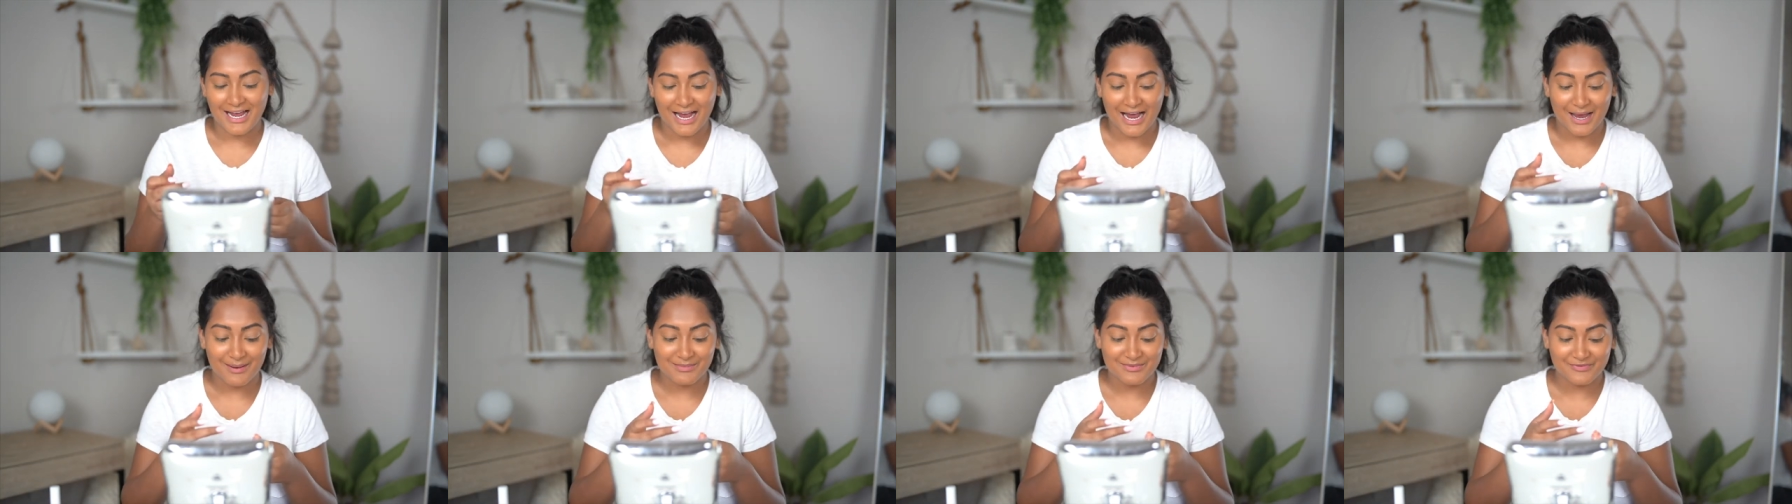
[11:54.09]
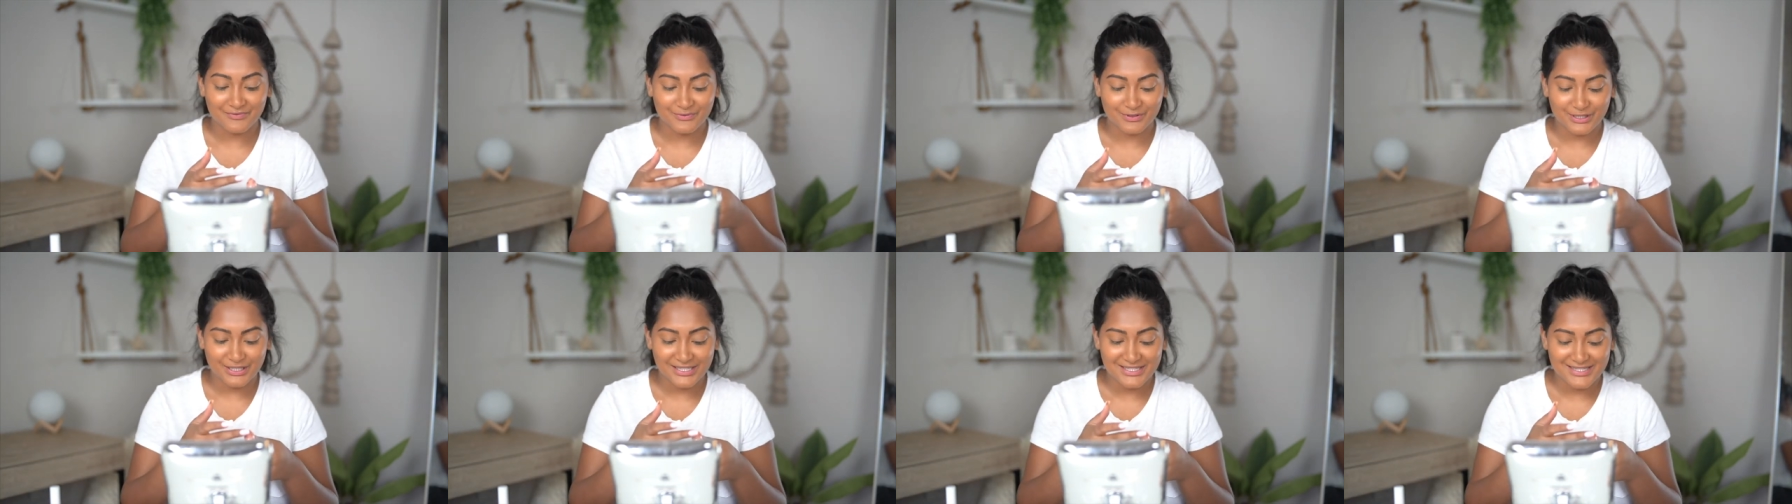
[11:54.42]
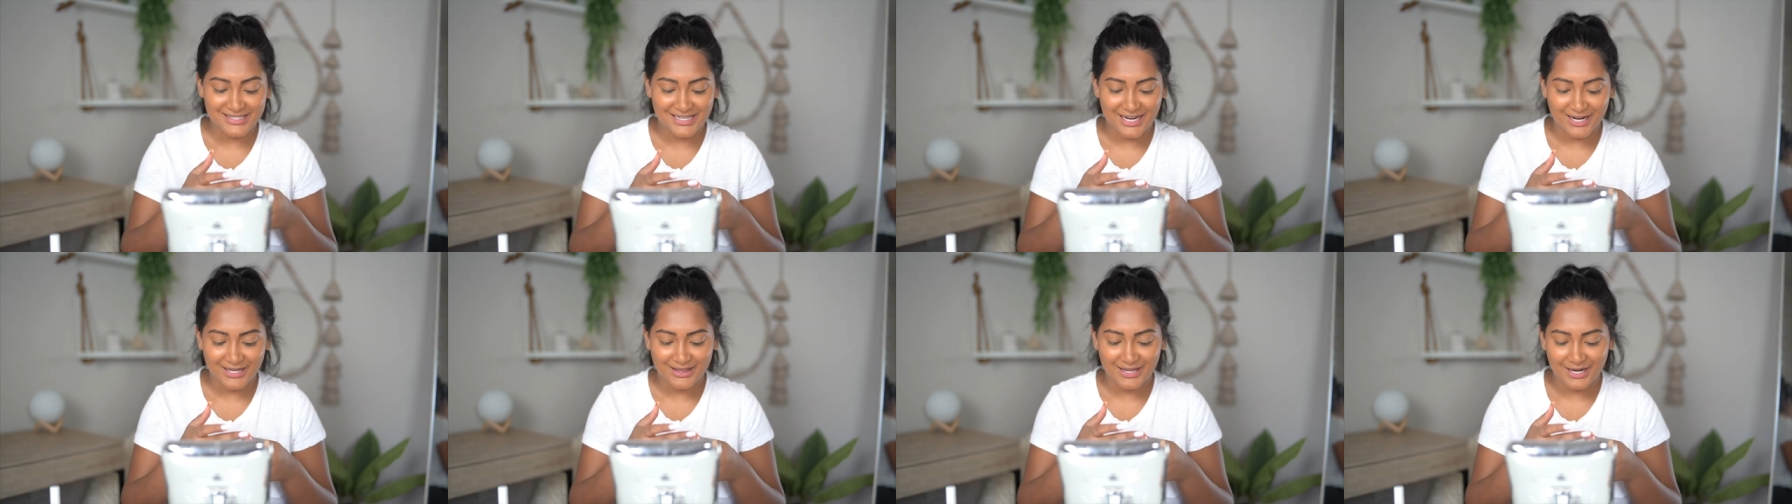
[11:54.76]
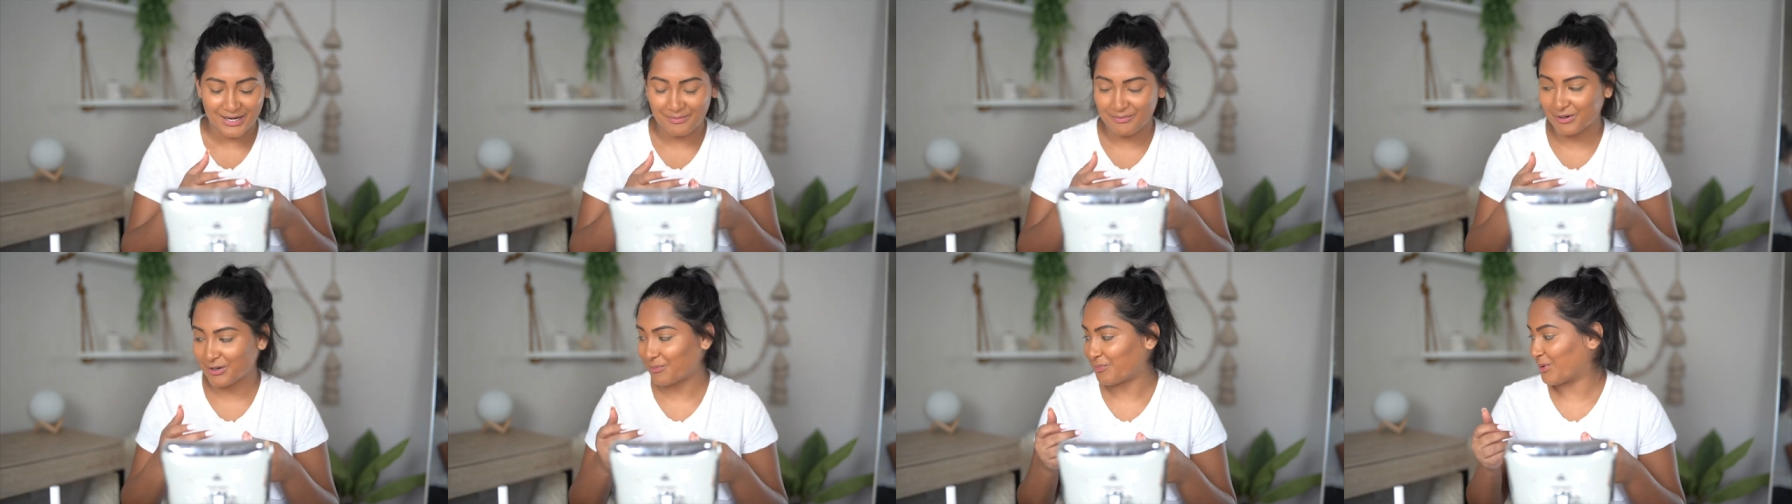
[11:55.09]
I'm really scared that
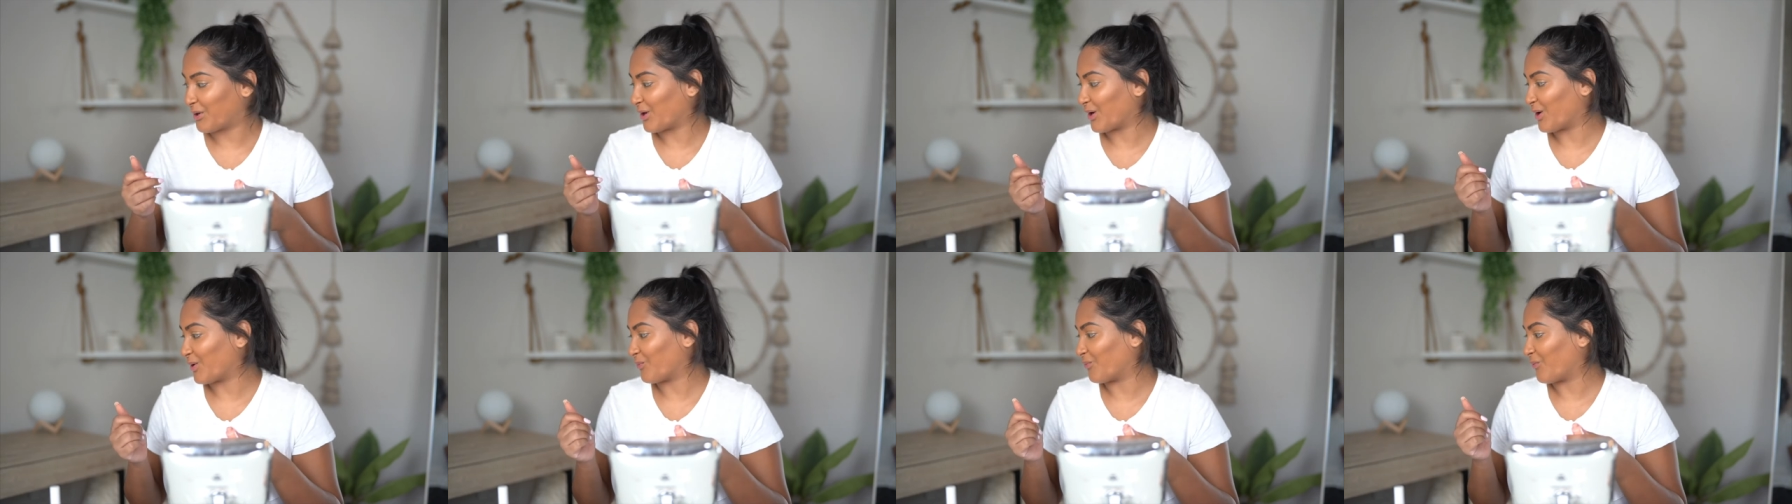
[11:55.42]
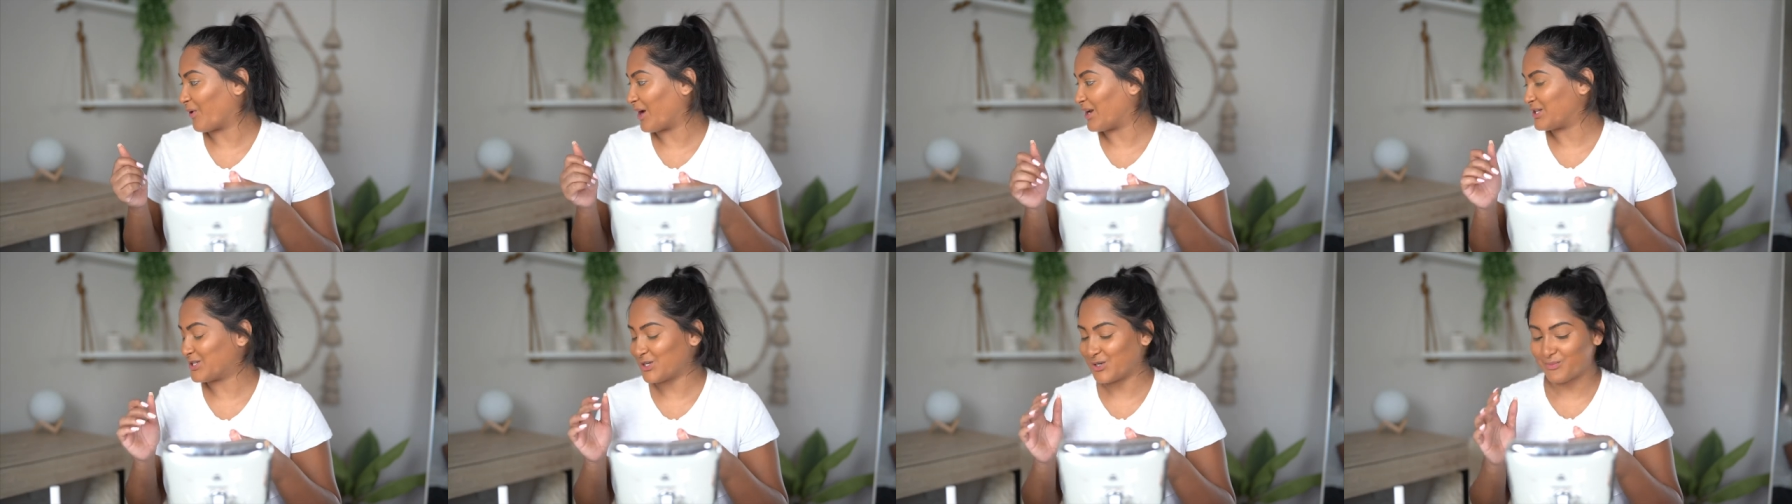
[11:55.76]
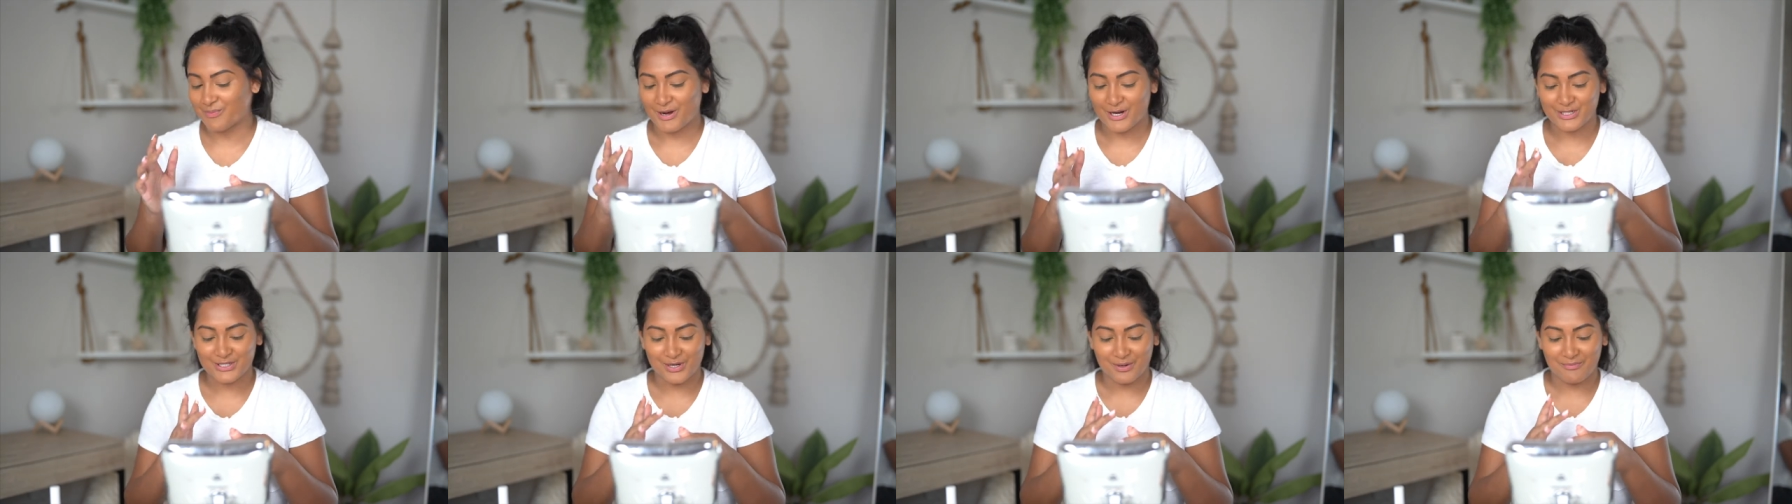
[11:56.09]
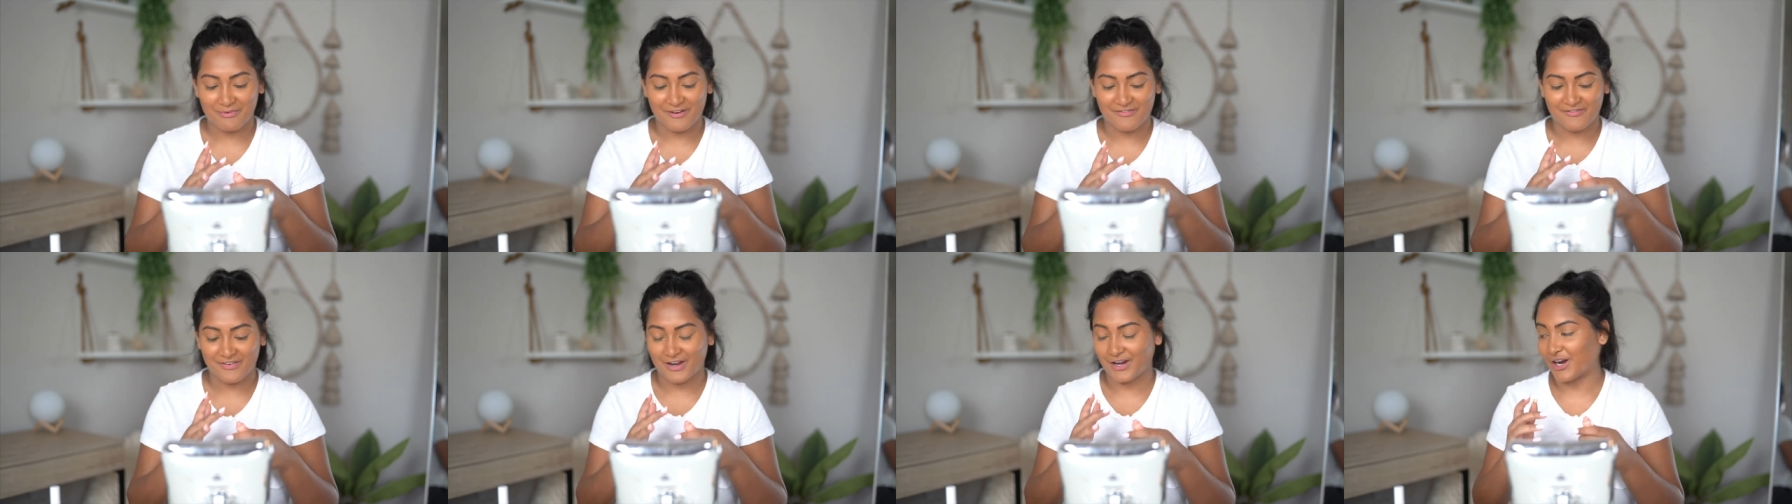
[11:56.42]
I'm going to put on way too much on
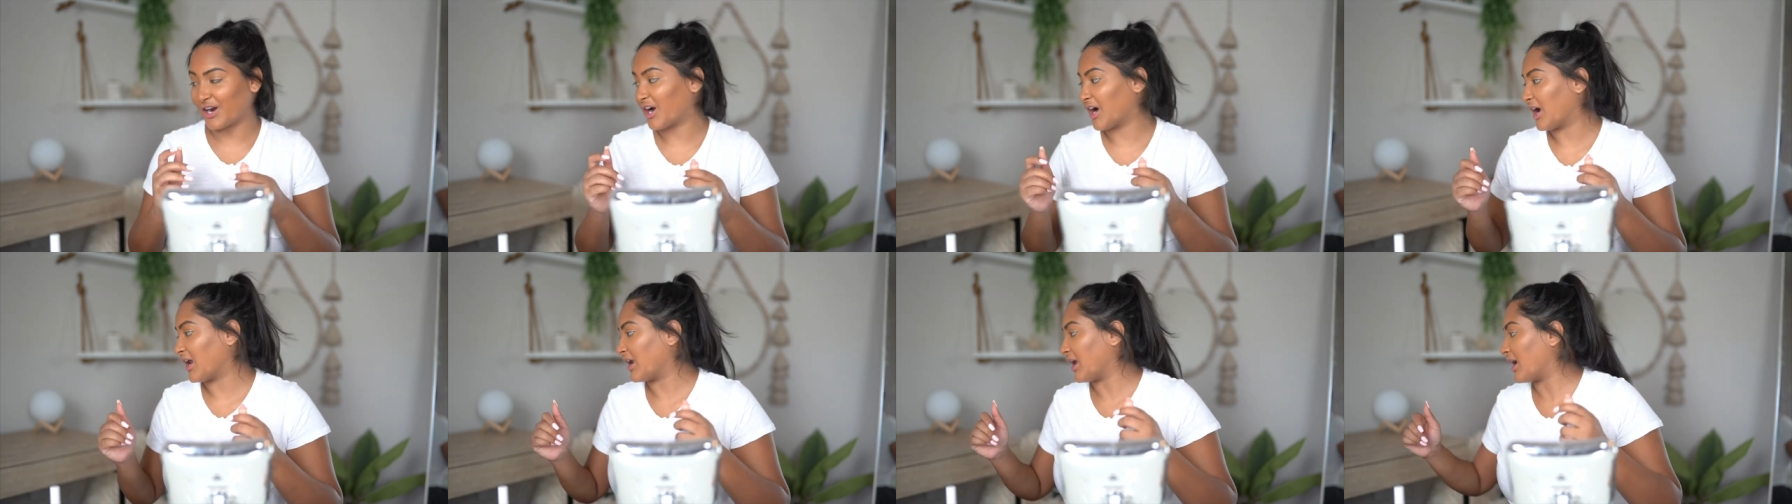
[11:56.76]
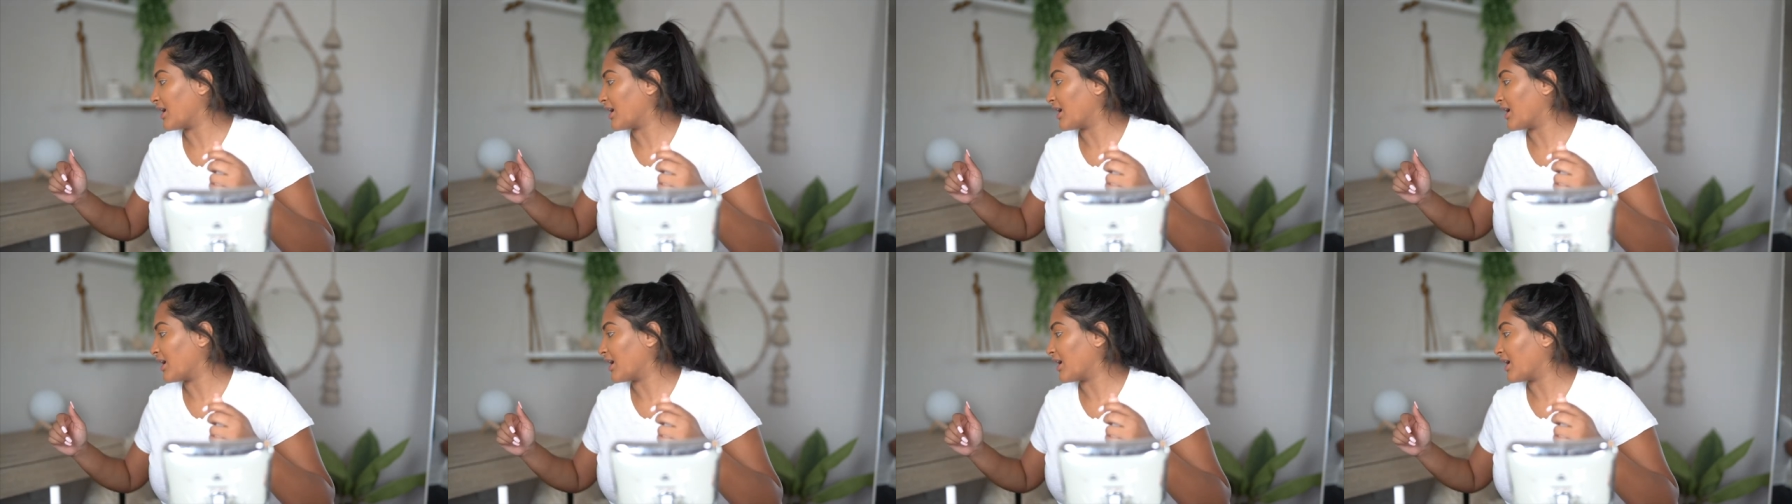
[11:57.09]
my finger, and